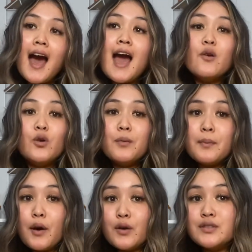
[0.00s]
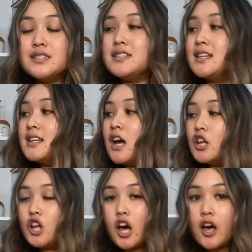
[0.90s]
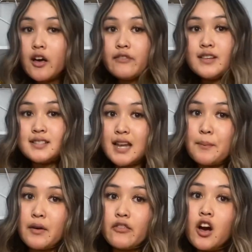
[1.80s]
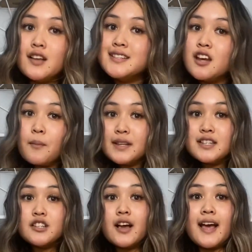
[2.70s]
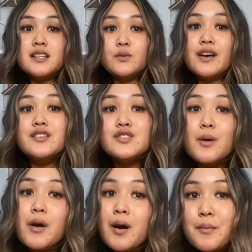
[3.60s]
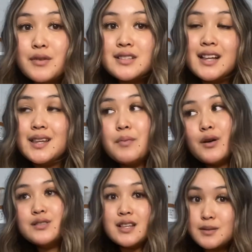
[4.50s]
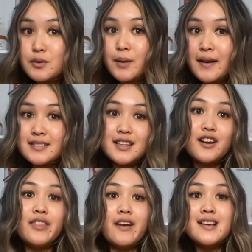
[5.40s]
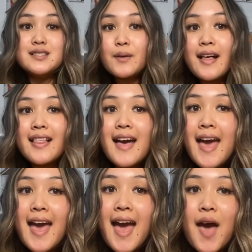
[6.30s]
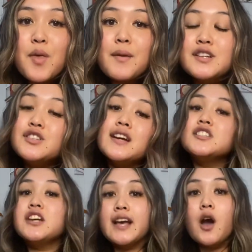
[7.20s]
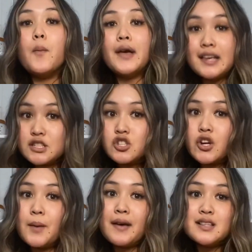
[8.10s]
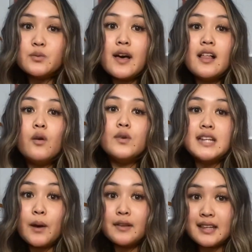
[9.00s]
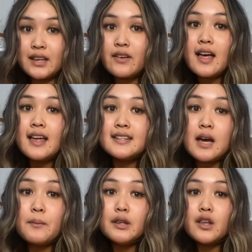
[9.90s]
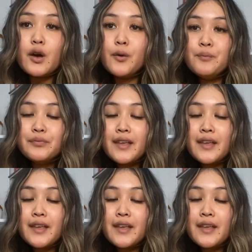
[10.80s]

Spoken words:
I will be posting a lot of this type of content on my TikTok as well, so I'll probably most likely post a spooky basket on there as well. And then make sure you guys check out my Instagram as well, which I will leave down below.